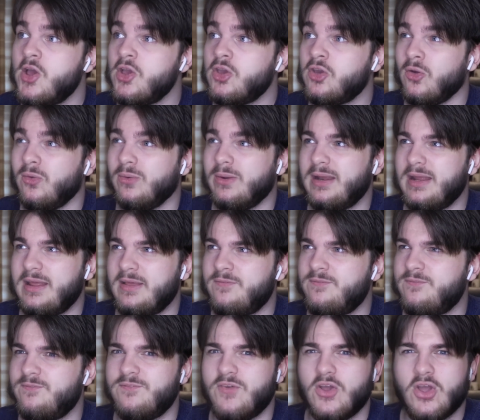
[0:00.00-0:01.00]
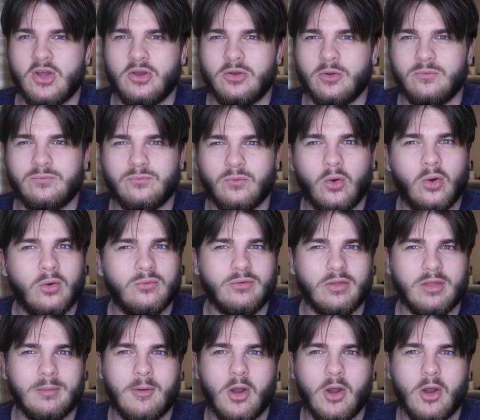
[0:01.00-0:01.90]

currently 3rd or 4th at the